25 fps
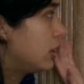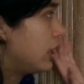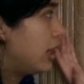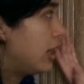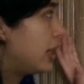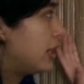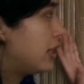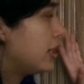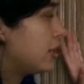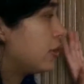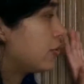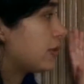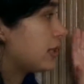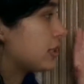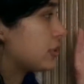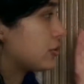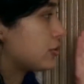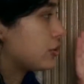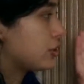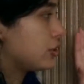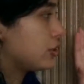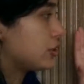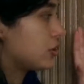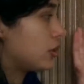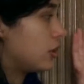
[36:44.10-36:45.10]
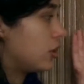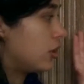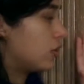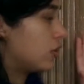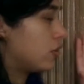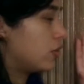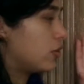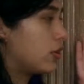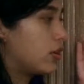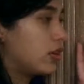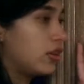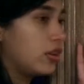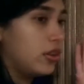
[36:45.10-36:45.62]
Any questions
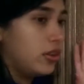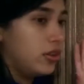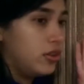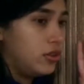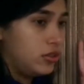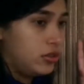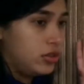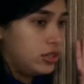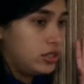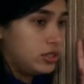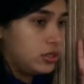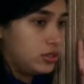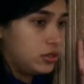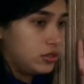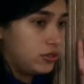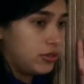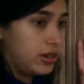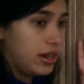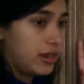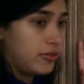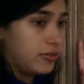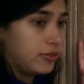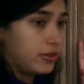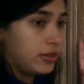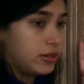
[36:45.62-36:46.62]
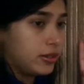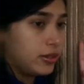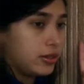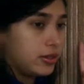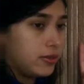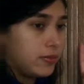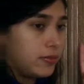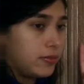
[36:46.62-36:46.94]
on this graphic?